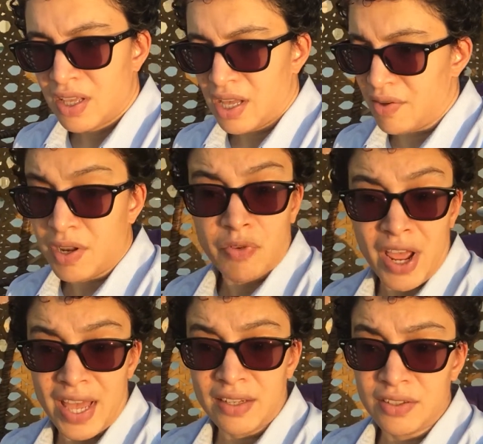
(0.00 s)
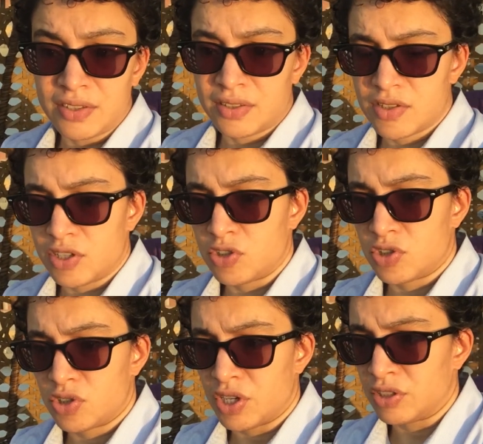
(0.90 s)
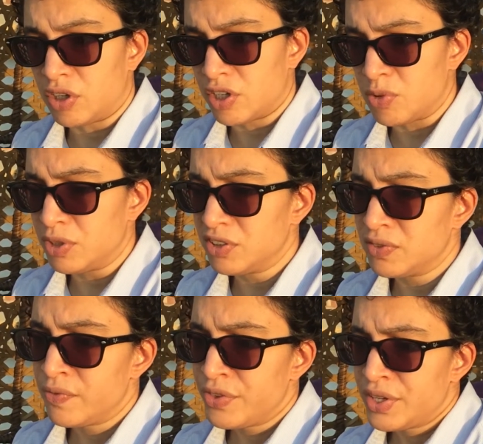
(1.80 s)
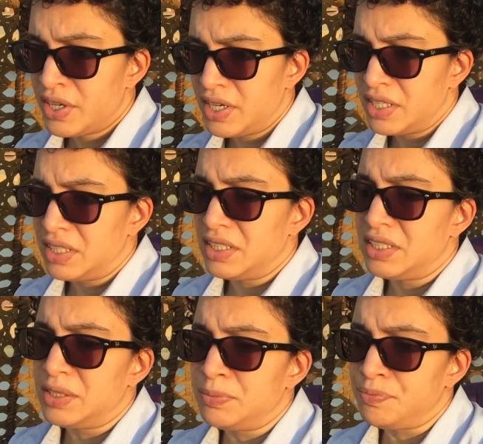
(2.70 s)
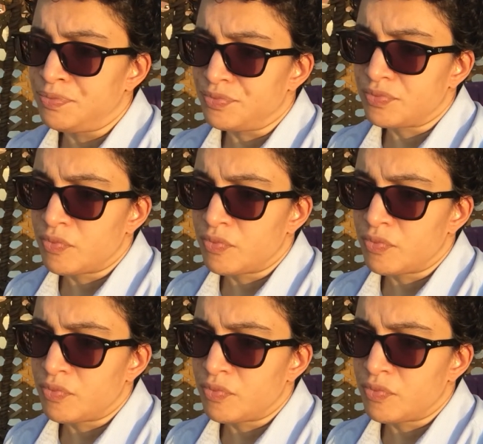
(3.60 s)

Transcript: I've never had such a document. Um,